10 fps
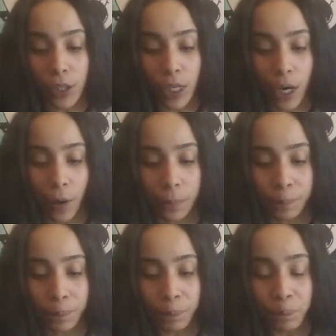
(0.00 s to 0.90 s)
here.
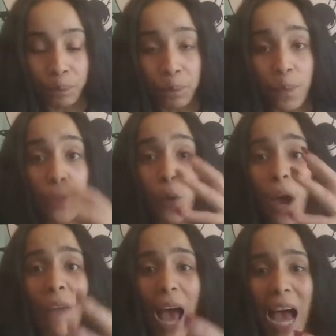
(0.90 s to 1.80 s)
You
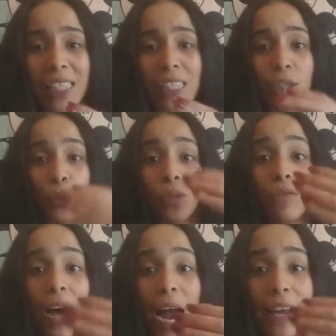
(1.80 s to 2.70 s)
have access to
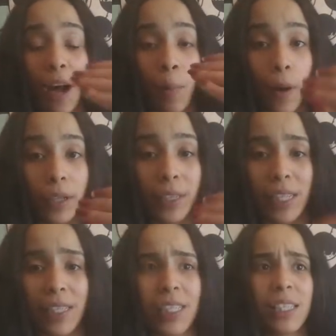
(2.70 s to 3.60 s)
divine
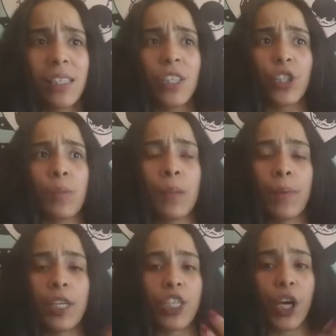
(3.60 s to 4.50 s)
abundance. This doesn't just mean
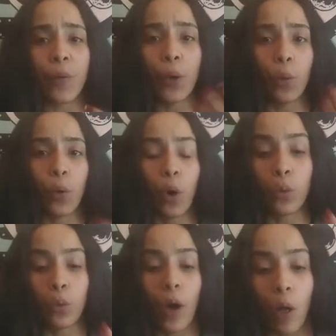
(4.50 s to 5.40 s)
material
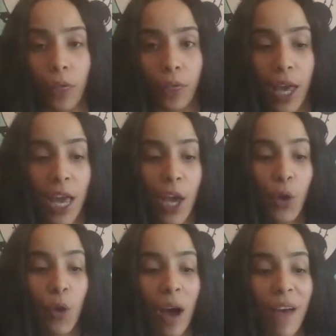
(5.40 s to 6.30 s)
world wealth.
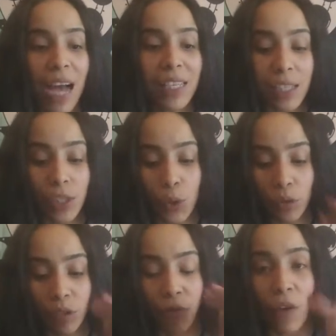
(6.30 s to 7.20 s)
You have access to
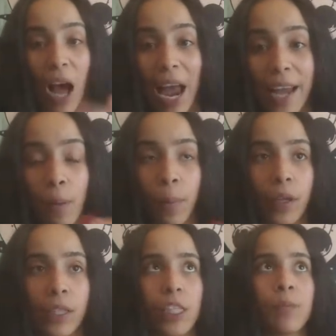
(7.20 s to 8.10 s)
divine
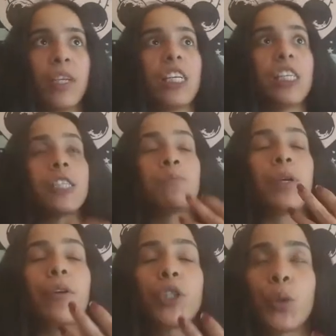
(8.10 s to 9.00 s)
abundance, meaning
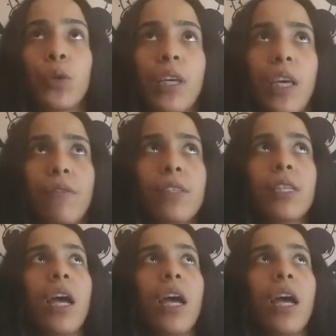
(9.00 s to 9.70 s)
spiritual gifts